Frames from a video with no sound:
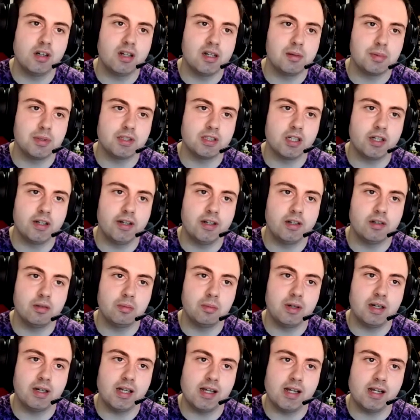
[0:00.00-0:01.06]
episode
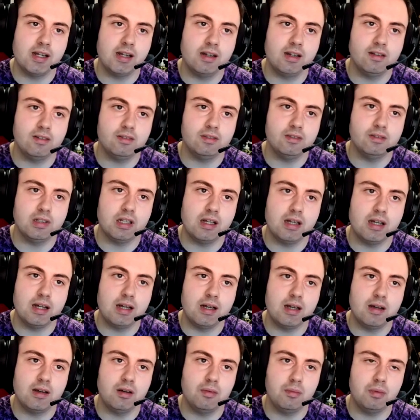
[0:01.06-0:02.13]
where
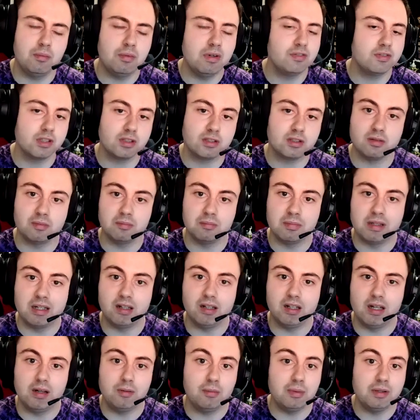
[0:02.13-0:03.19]

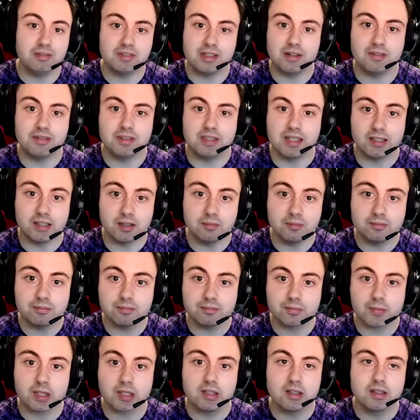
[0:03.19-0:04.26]
with David Tennant,
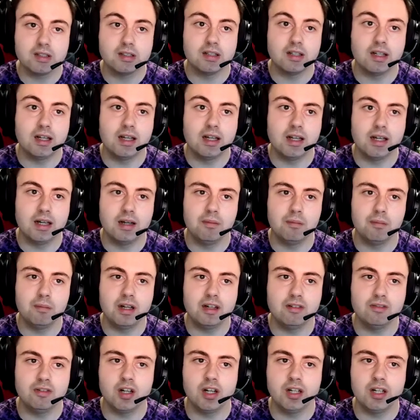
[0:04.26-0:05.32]

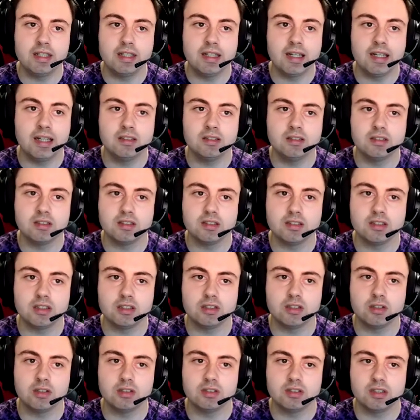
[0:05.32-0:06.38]
where right at the end the
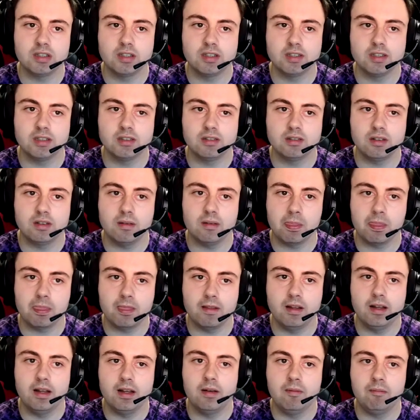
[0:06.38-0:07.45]
Doctor,
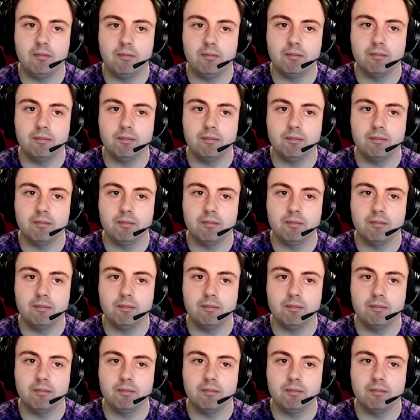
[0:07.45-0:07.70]
I